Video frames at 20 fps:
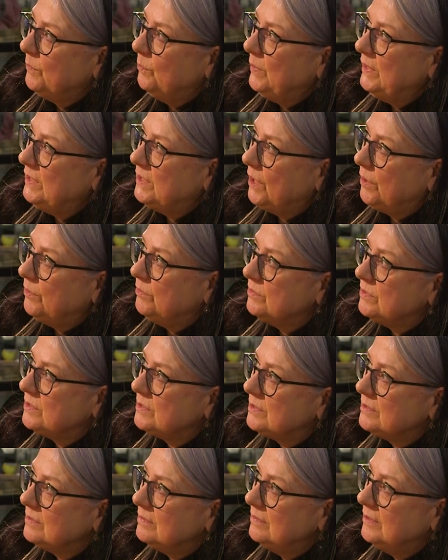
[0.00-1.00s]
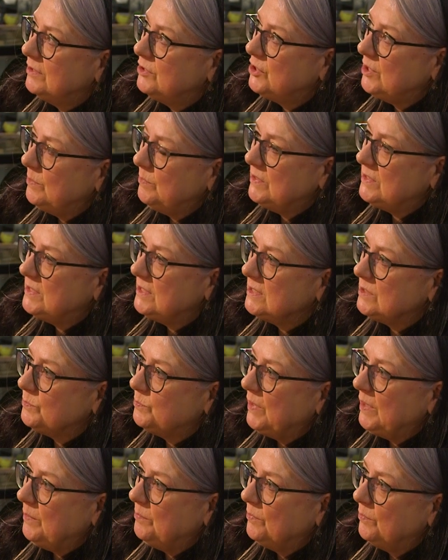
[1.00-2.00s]
We don't attribute it to
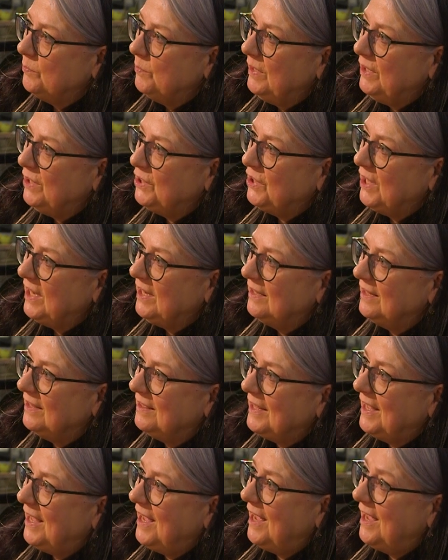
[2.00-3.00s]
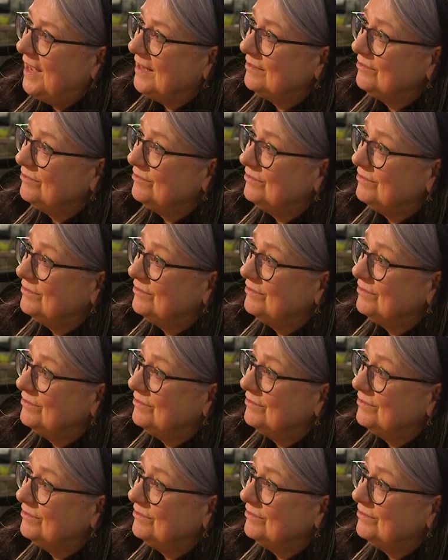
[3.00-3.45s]
people. We think that they're